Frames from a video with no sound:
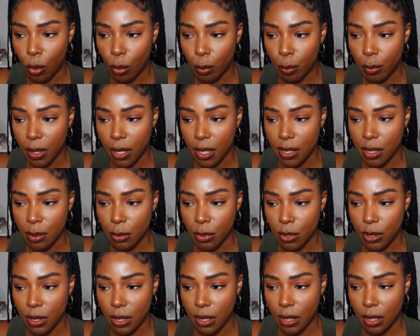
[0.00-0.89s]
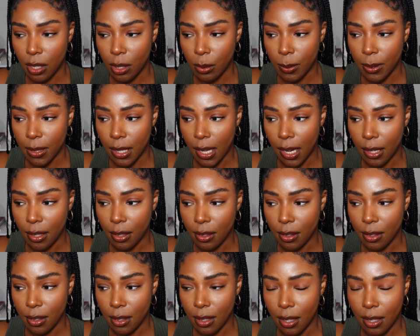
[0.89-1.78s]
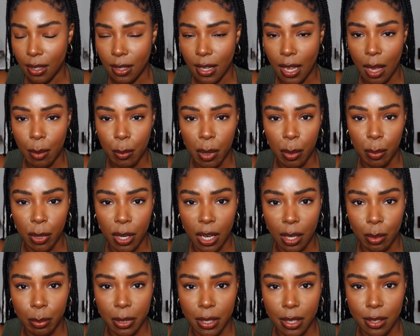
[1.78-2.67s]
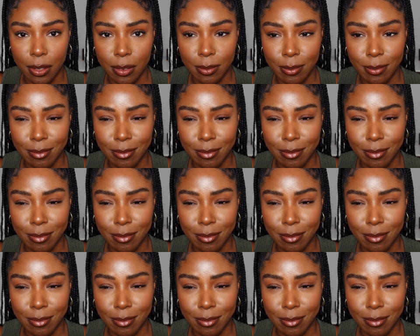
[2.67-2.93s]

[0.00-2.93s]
because I'm using liquid liner and not my brow pen.